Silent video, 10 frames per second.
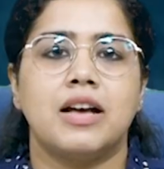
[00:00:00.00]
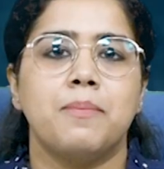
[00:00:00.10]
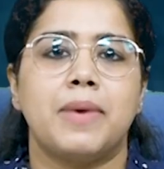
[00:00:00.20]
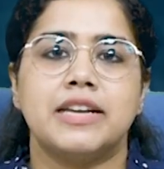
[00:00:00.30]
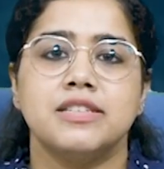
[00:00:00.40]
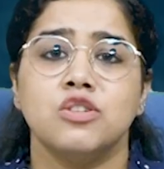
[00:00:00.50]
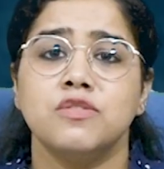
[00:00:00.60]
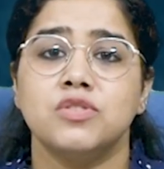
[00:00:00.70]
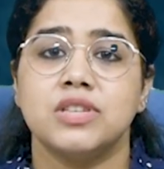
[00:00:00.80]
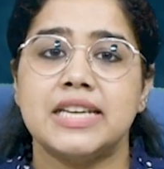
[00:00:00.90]
A comparison
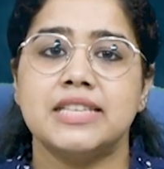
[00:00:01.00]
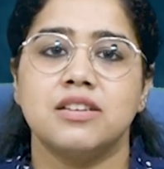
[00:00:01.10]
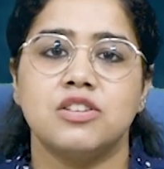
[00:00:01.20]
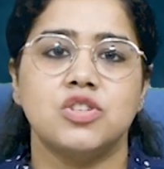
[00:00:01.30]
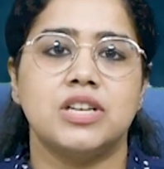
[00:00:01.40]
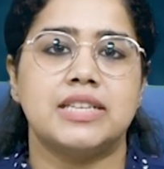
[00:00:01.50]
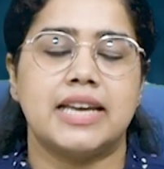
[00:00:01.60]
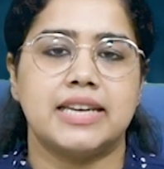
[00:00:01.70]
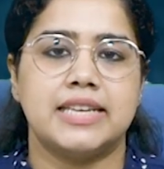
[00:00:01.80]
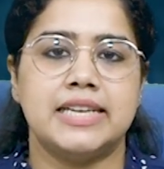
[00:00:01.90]
of three surgical
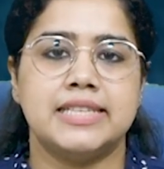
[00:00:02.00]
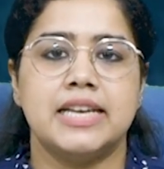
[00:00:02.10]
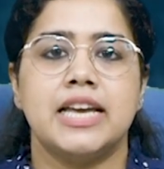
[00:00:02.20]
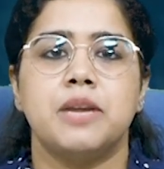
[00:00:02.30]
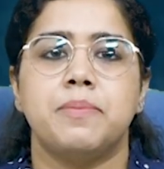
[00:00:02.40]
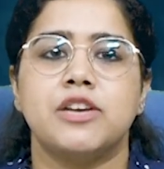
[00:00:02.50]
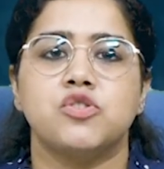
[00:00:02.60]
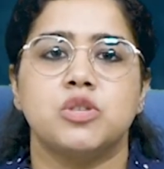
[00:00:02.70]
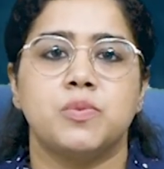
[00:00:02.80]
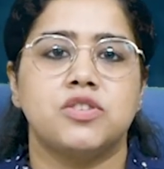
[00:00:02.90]
techniques in
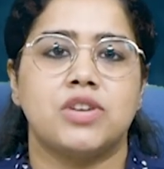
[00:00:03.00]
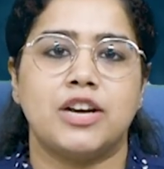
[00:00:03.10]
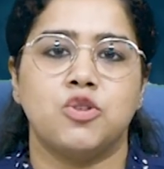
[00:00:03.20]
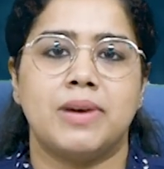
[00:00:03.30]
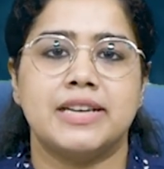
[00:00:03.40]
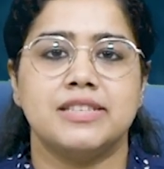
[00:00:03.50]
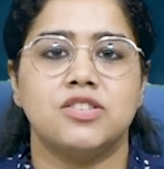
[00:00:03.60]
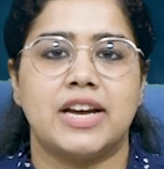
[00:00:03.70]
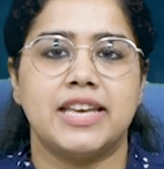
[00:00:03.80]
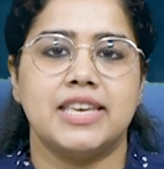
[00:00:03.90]
patients with trachomatis
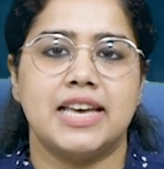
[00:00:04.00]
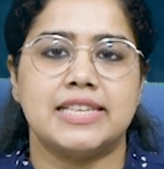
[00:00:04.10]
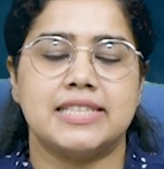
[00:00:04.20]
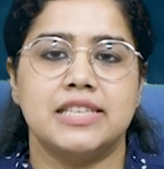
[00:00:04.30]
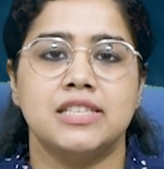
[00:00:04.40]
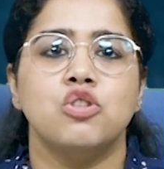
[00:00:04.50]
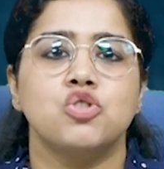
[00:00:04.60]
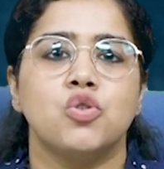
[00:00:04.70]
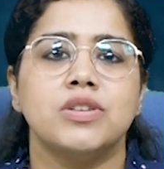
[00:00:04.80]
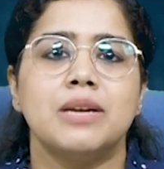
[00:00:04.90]
tracheasis
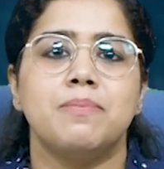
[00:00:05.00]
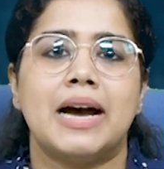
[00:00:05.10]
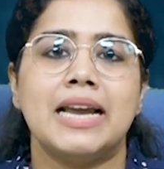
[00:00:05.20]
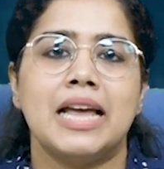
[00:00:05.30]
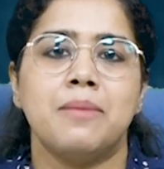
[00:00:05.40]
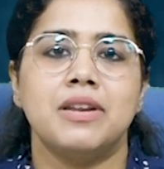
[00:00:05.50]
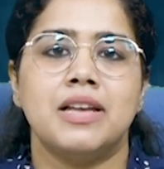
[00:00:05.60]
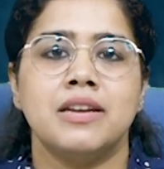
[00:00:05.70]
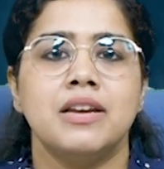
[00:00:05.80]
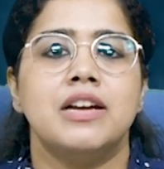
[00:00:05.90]
showed that
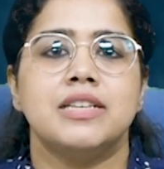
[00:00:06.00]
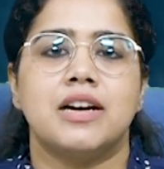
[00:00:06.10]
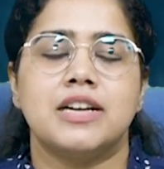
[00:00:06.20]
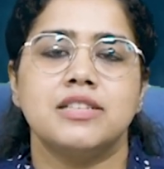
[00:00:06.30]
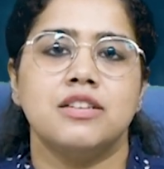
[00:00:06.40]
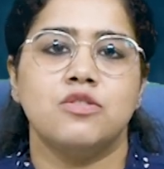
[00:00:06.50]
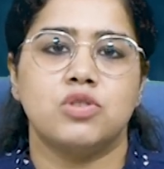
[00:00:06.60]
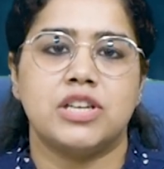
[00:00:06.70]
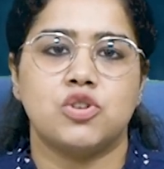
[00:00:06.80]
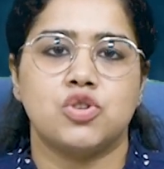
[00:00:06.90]
bilamellar tarsal
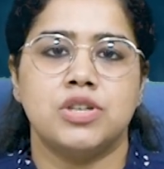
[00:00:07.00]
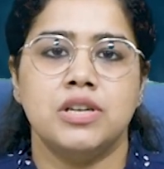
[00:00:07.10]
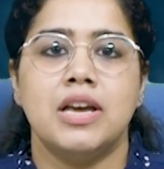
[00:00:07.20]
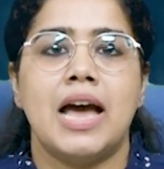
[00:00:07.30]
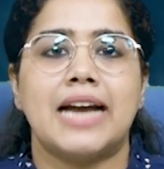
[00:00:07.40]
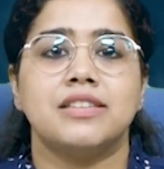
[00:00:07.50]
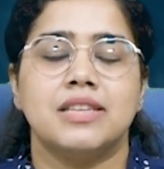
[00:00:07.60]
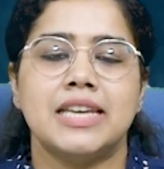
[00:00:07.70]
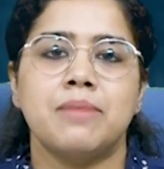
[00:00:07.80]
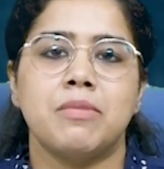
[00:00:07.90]
rotation at
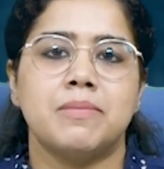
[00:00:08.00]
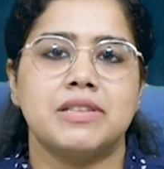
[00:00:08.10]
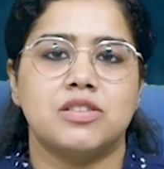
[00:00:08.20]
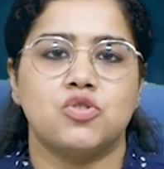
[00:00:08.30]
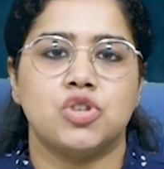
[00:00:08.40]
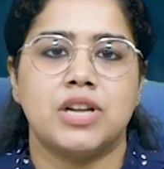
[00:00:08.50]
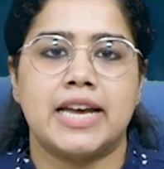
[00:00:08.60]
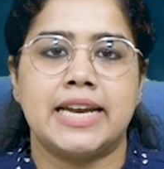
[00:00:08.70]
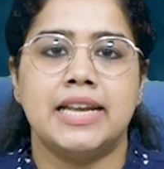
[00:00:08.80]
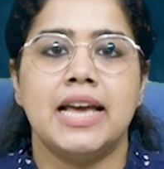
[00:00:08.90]
three millimeters incision
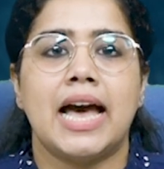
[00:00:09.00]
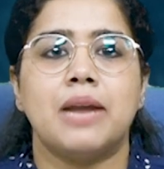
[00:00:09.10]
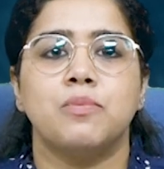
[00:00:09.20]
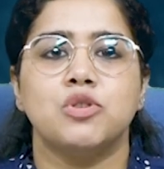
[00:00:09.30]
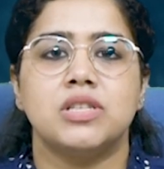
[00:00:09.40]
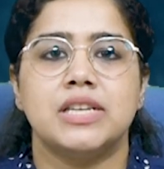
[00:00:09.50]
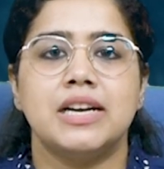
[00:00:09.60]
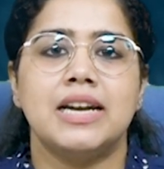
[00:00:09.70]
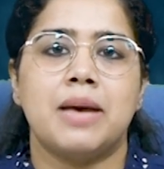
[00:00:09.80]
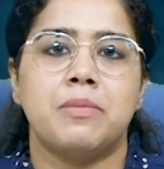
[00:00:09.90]
height and
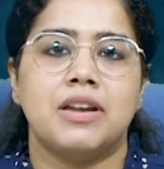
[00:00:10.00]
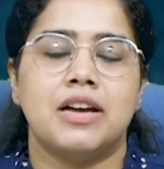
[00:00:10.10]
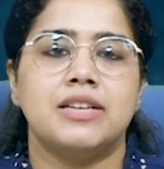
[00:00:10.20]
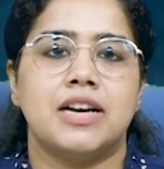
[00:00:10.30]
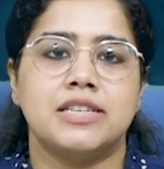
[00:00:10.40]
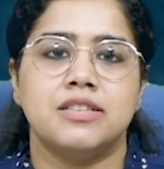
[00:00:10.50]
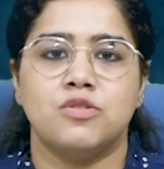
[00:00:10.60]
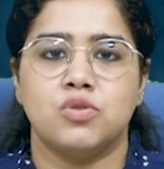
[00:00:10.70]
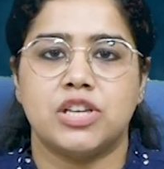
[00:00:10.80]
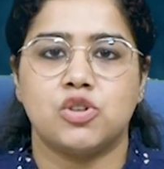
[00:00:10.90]
posterior lamellar tarsal
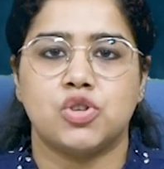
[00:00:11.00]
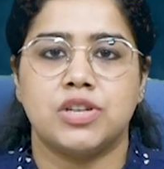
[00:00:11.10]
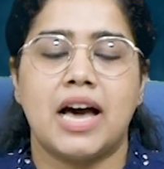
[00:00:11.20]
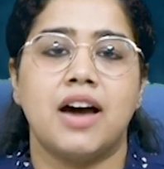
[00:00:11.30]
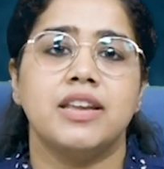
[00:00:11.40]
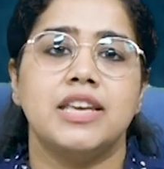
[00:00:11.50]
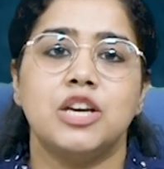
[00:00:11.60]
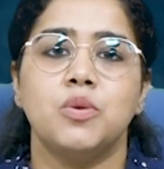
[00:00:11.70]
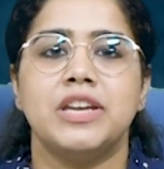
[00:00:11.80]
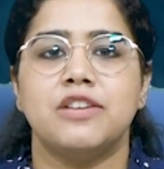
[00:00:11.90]
rotation are
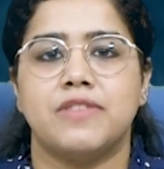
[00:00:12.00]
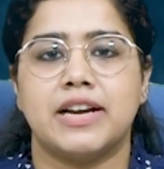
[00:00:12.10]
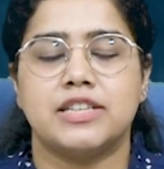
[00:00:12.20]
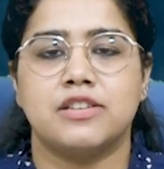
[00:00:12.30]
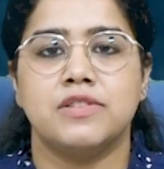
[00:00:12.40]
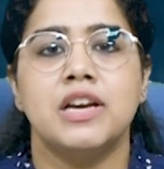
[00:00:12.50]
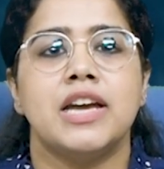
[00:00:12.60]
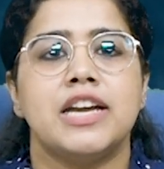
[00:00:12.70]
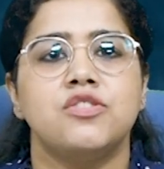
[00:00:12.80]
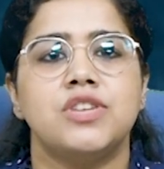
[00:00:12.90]
equally effective
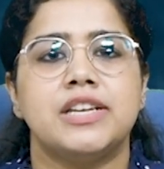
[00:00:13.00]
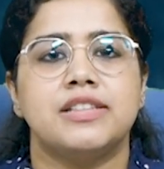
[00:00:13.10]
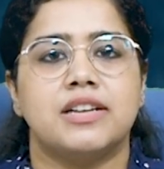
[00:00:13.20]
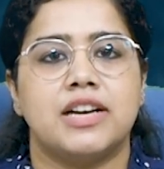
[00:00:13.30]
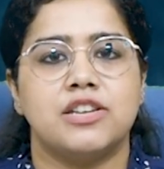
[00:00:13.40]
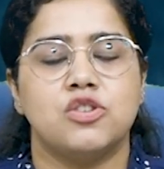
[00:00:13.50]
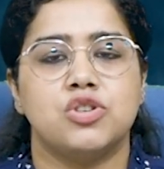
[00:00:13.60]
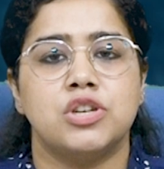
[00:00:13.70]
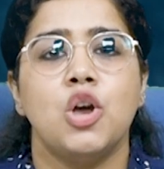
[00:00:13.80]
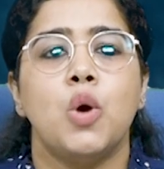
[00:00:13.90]
in treating the
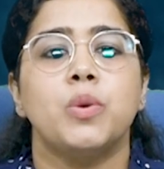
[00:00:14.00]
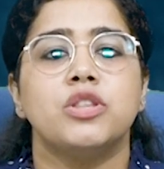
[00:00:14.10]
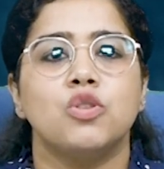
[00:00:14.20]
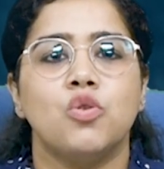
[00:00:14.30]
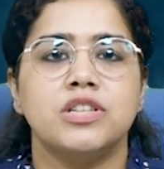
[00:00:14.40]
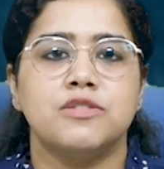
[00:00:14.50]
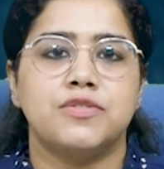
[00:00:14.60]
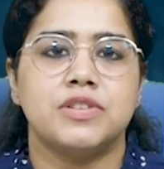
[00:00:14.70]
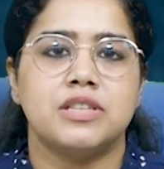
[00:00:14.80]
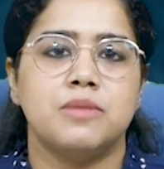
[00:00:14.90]
condition with no
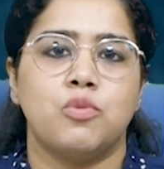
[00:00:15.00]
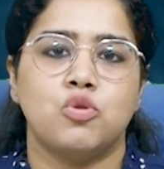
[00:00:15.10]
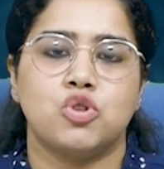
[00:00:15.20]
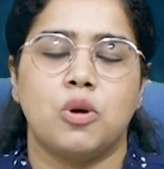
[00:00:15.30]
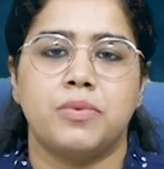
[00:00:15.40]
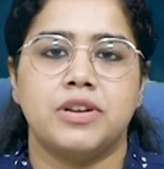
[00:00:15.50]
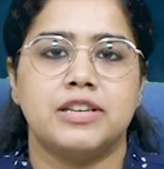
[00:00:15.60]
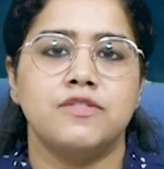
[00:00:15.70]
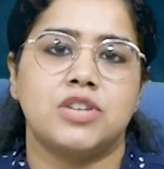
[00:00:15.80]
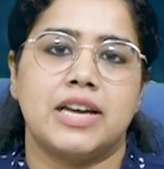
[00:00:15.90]
difference in
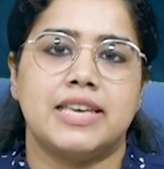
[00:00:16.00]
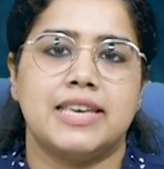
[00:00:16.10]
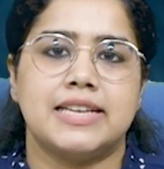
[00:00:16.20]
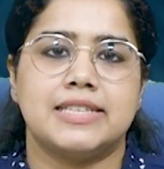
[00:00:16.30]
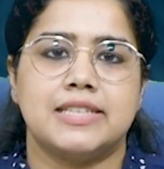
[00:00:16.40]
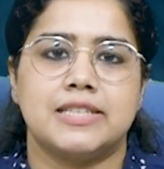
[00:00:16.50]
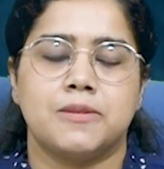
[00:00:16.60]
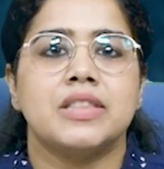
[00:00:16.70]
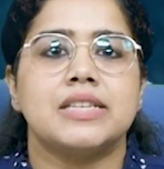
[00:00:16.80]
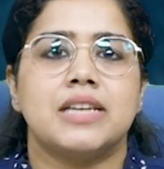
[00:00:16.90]
post-operative
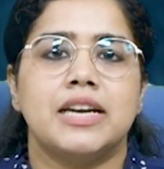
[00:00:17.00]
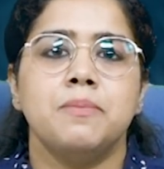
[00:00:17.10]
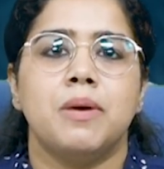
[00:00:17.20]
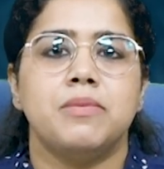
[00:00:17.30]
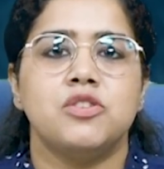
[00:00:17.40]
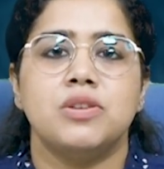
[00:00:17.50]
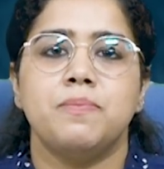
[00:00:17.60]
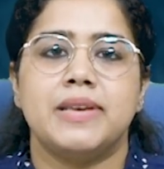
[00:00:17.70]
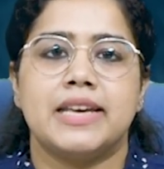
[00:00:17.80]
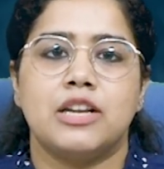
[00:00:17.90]
tracheasis. The study published in
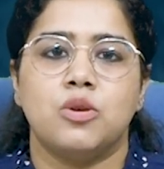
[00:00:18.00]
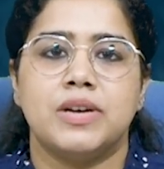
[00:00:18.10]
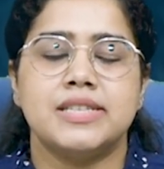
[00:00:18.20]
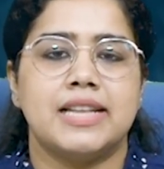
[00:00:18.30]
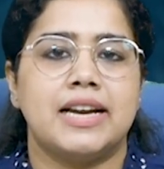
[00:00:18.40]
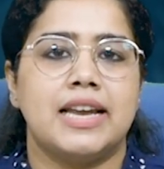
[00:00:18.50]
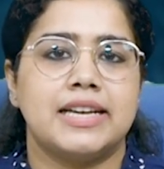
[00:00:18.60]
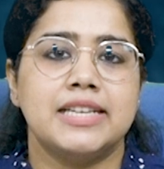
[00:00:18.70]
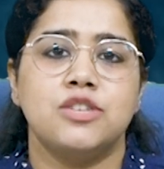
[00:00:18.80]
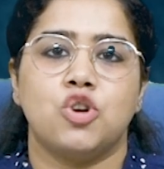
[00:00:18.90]
PLOS
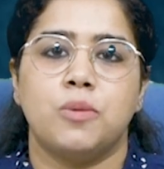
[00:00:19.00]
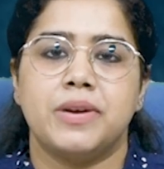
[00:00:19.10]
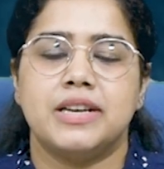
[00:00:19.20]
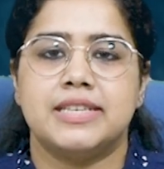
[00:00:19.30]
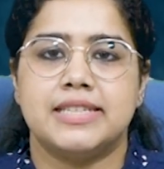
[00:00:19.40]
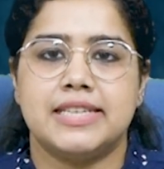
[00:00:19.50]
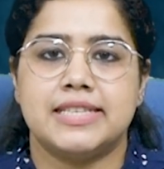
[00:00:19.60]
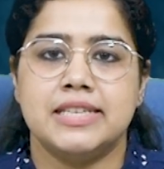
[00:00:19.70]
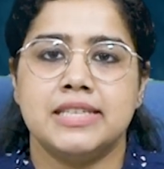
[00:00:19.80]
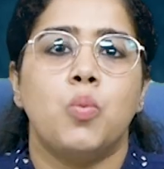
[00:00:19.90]
Neglected Tropical
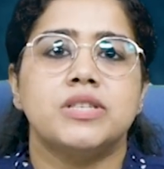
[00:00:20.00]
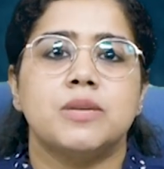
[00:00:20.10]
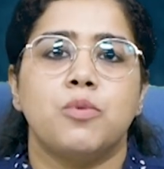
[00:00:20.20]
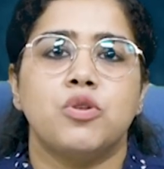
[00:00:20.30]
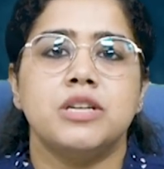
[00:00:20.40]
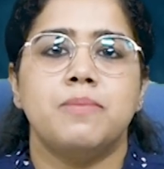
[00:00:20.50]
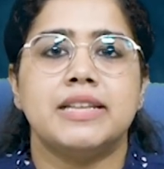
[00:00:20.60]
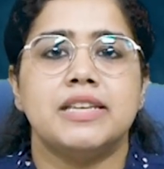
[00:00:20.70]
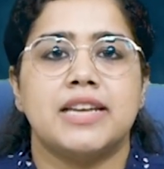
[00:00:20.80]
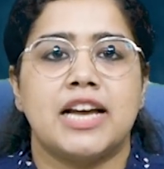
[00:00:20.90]
Diseases was supported by
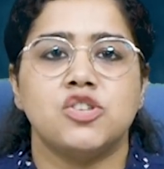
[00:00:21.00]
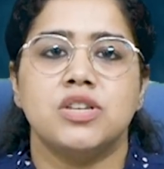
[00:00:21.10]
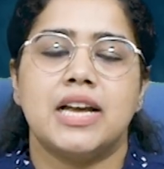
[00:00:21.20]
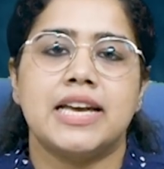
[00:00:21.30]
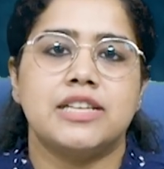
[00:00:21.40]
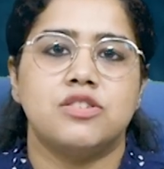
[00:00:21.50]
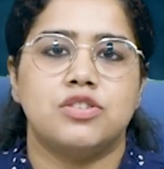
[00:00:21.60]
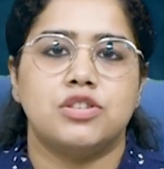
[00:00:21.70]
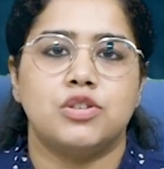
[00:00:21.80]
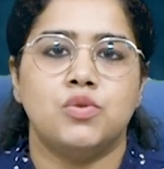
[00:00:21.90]
the National Eye
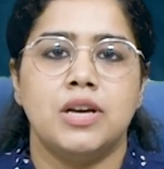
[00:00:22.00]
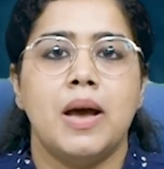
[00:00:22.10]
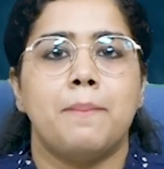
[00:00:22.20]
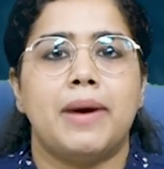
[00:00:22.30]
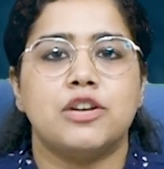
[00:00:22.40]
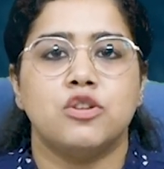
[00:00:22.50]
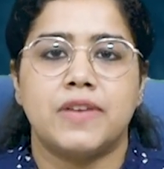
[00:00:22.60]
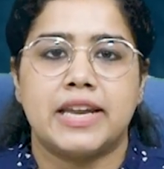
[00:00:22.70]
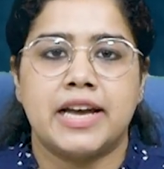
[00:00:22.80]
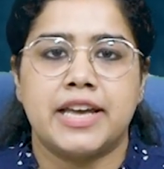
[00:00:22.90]
Institute, part of
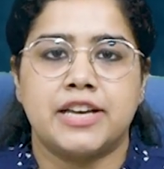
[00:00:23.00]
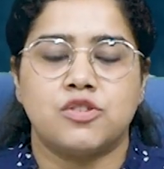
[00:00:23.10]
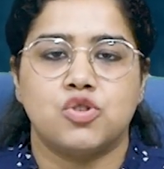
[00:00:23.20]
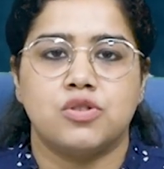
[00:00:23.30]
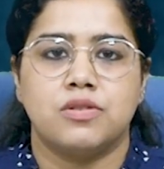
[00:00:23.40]
N I H.